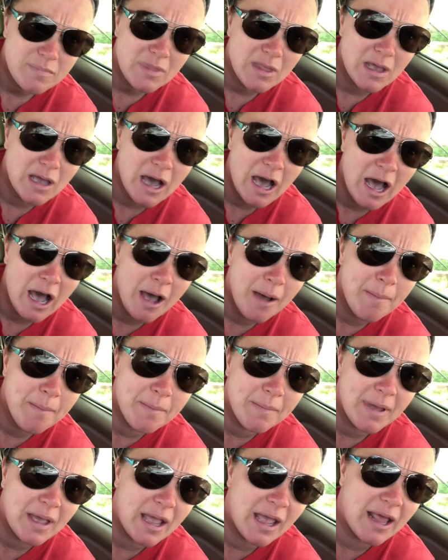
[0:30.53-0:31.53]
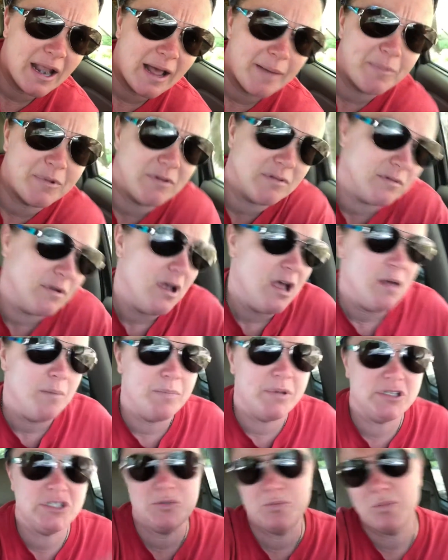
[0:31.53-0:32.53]
And I've been
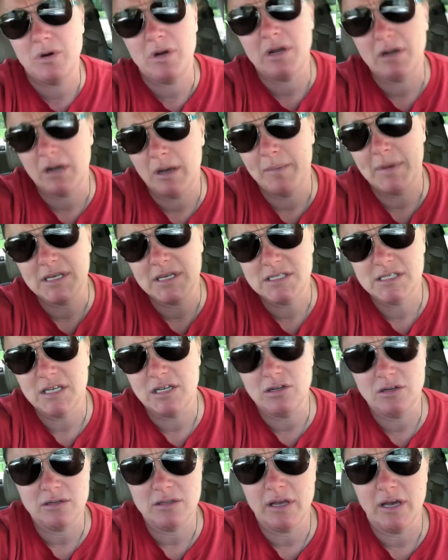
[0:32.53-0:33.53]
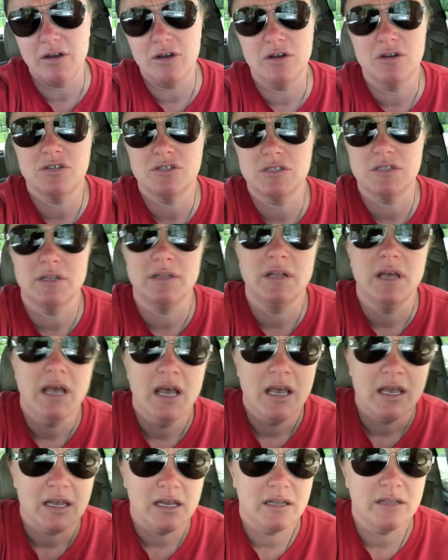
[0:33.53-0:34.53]
busy working on my senior letters and
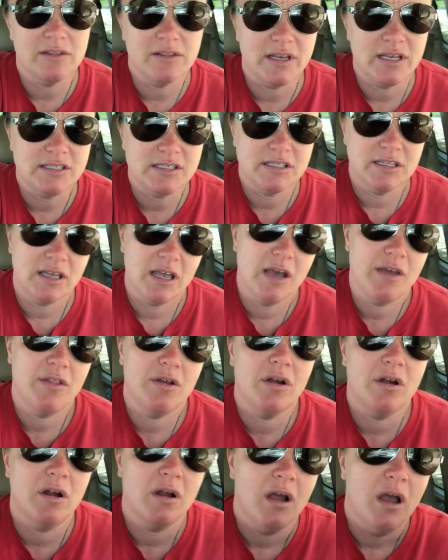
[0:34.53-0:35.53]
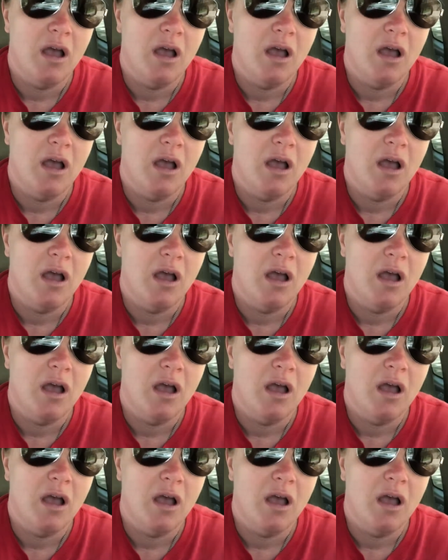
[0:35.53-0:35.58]
getting things together.